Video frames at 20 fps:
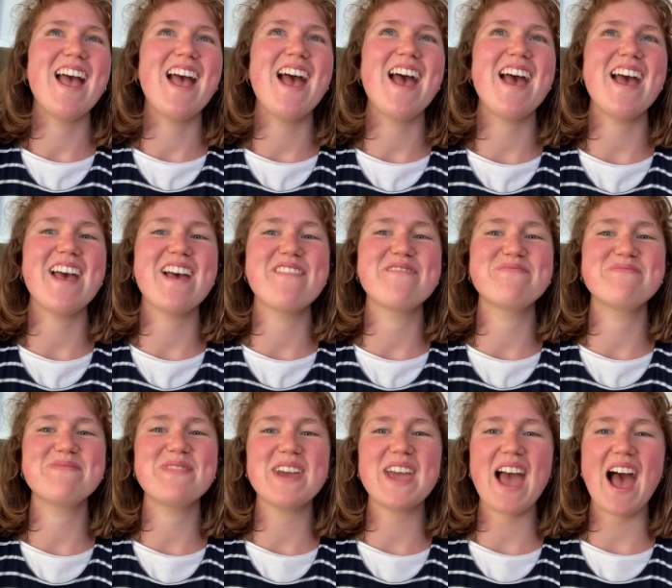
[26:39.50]

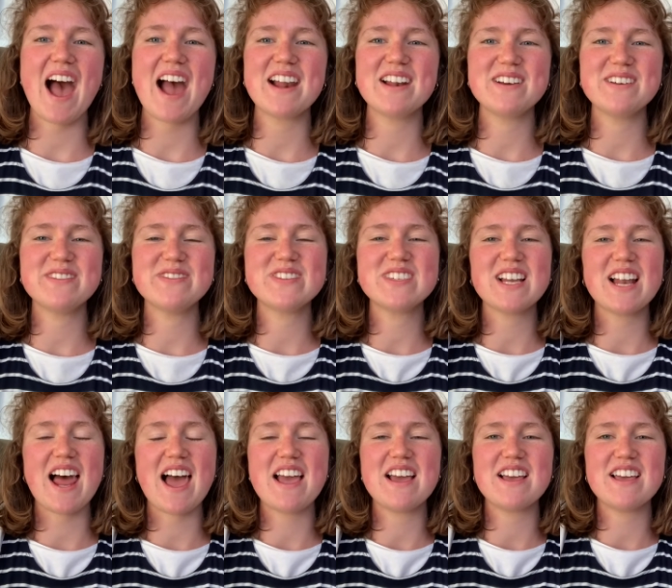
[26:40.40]
But yeah, I loved
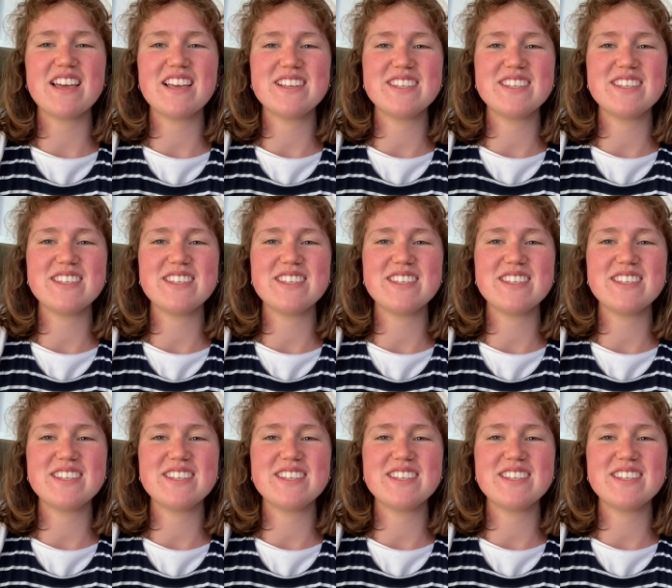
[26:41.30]
like